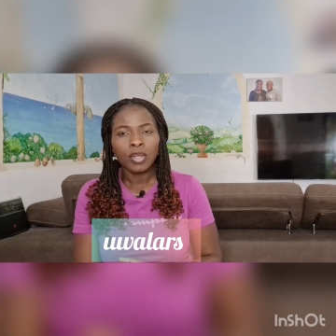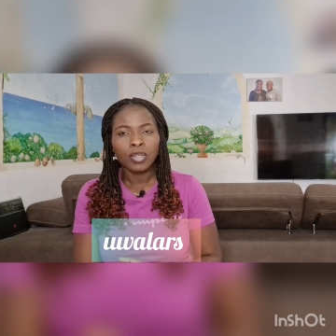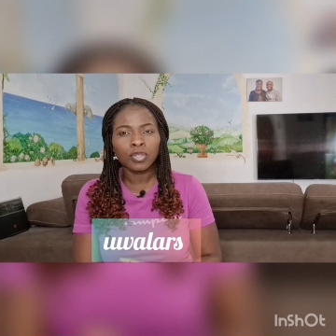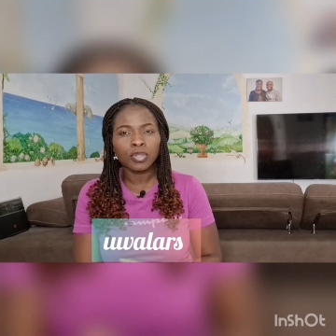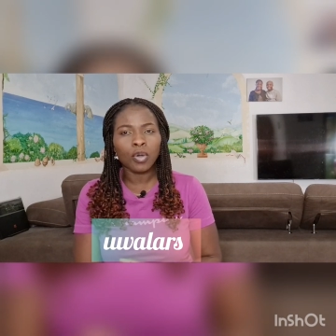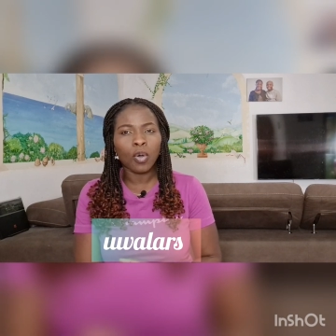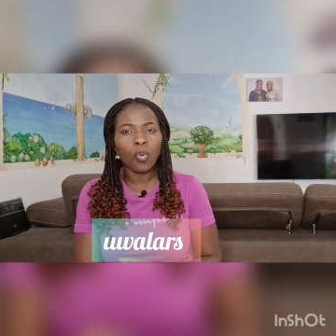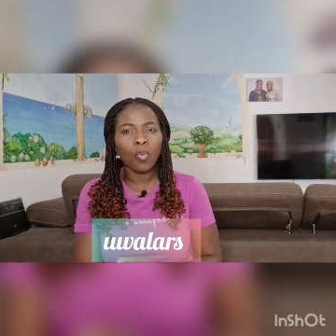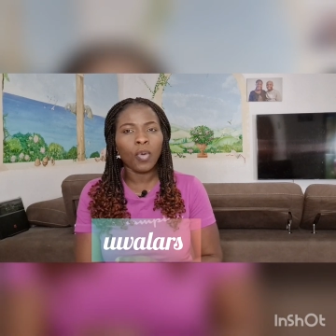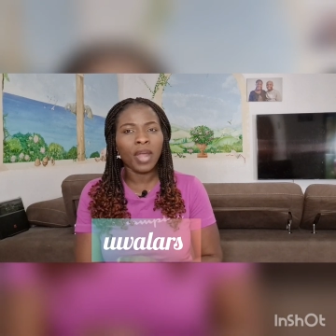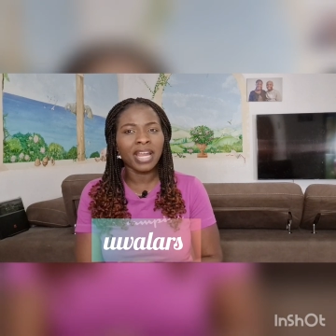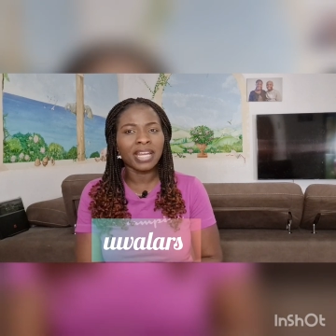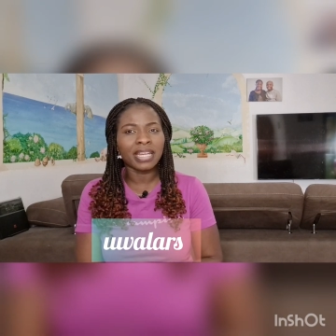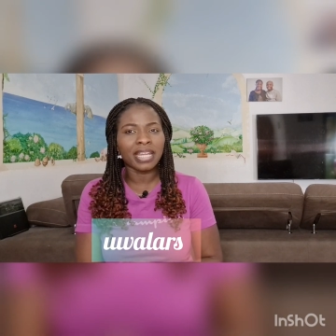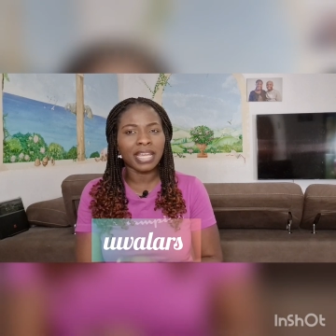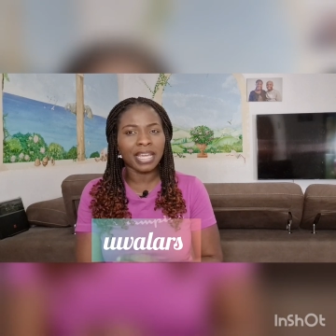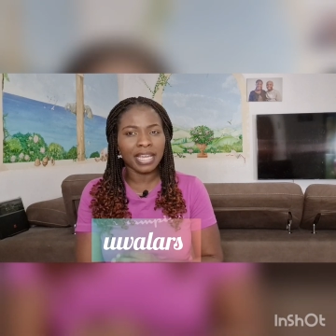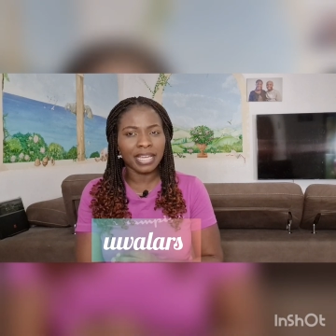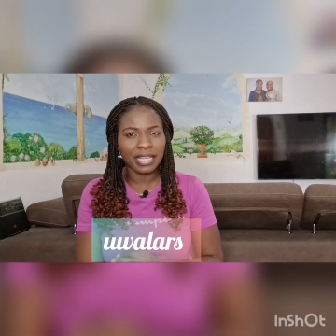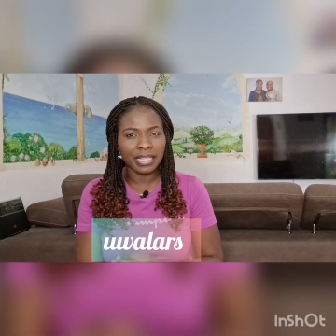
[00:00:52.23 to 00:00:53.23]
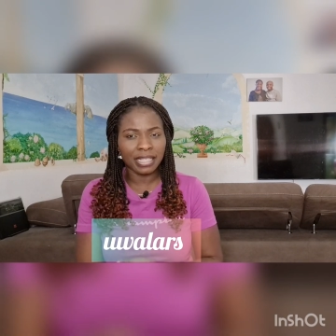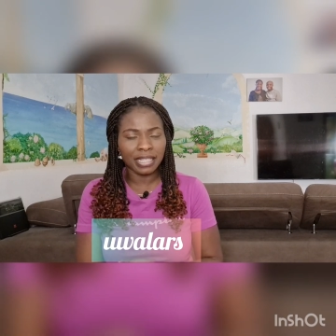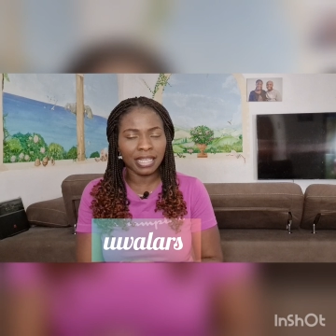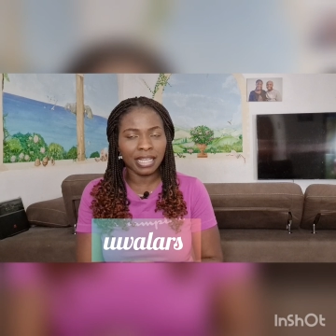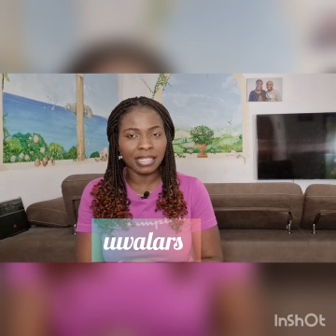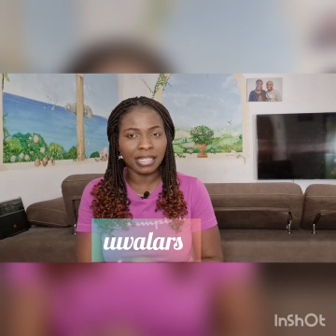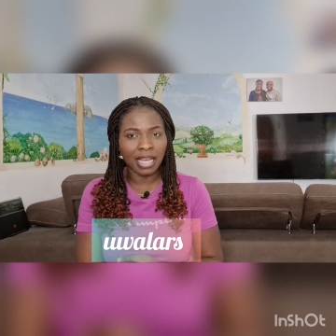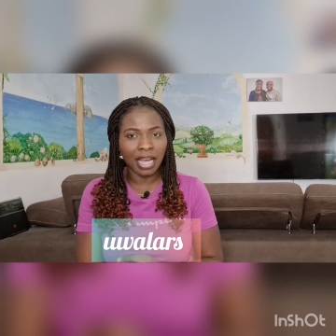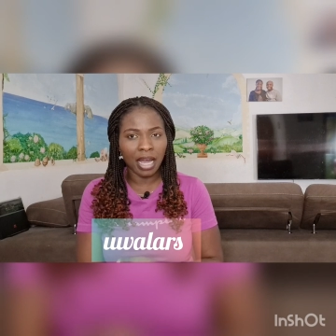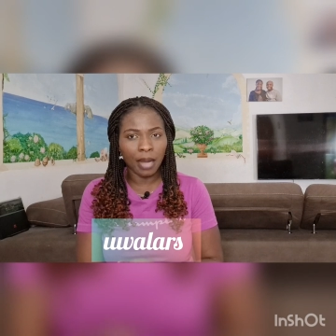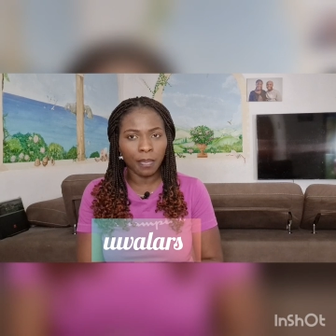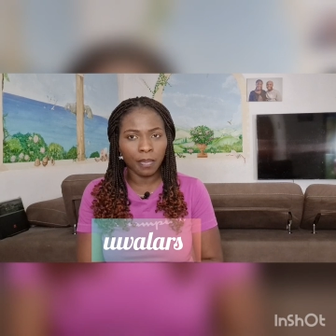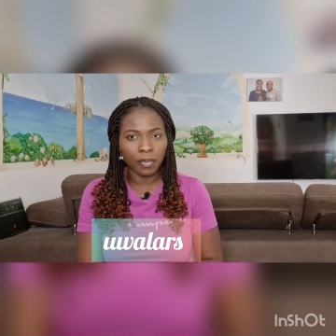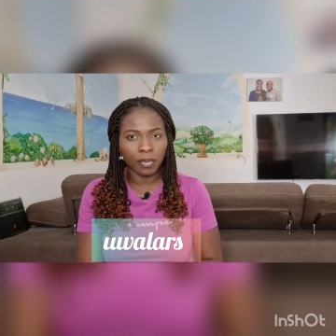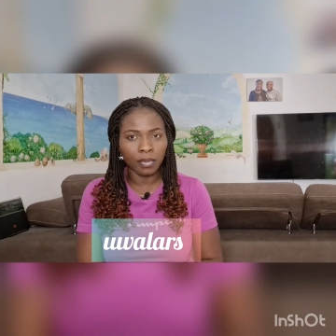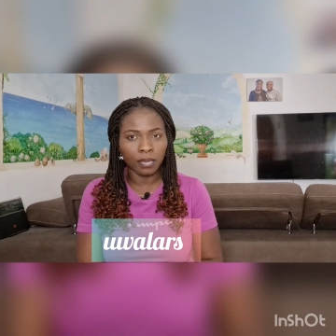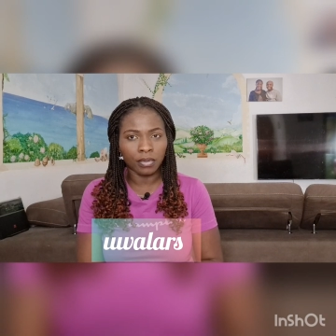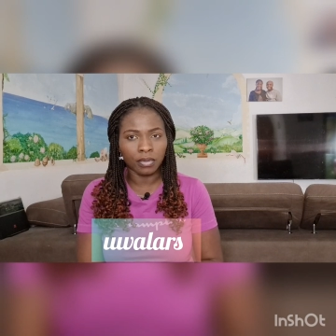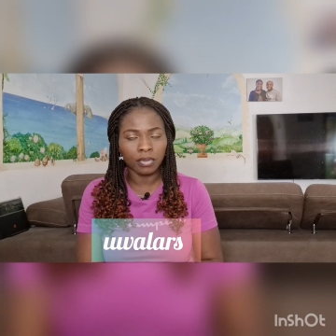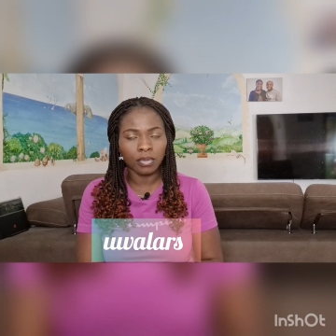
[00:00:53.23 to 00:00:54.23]
So when the incident
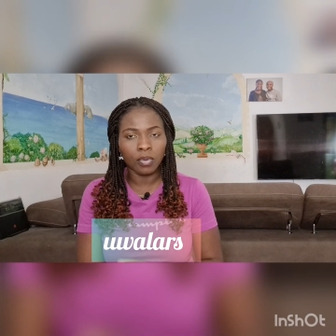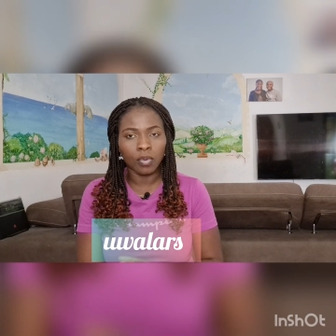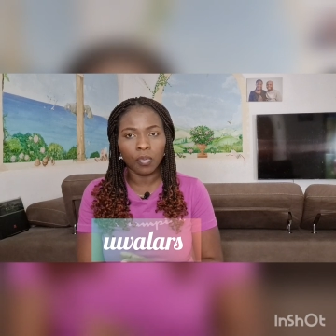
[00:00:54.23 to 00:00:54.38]
happened,